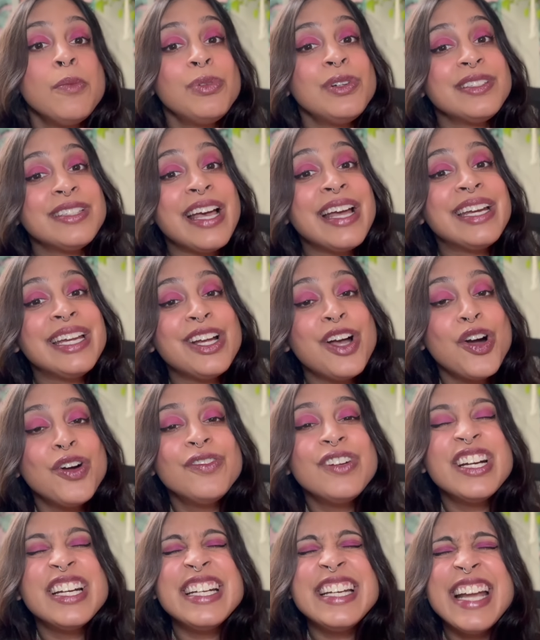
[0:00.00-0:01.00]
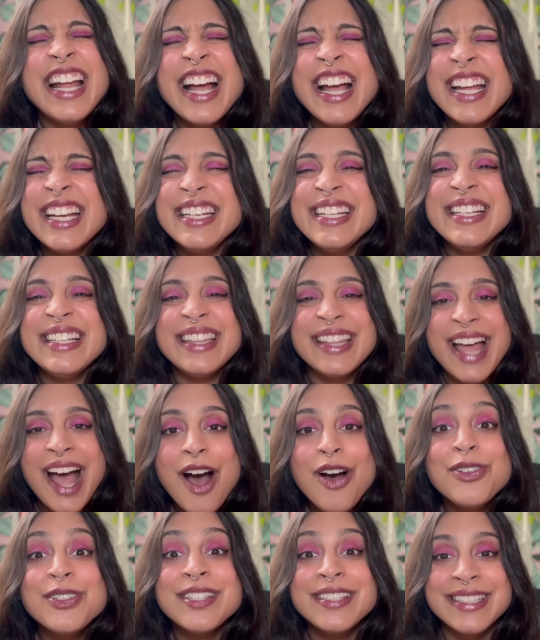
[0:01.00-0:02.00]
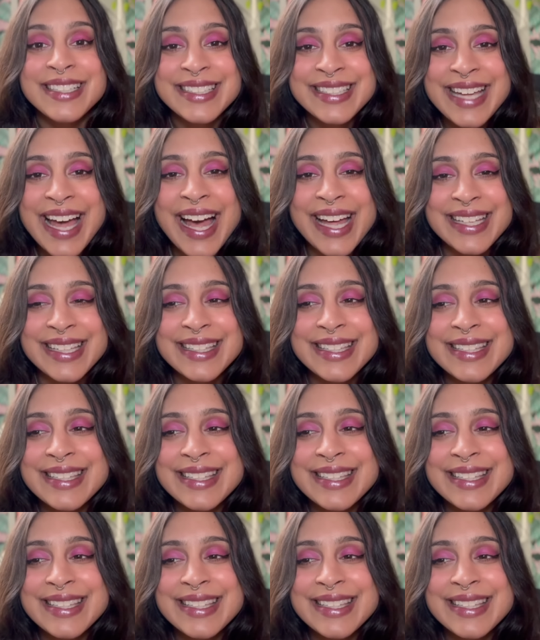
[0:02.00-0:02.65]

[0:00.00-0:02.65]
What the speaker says: presiding over 90,000 deaths.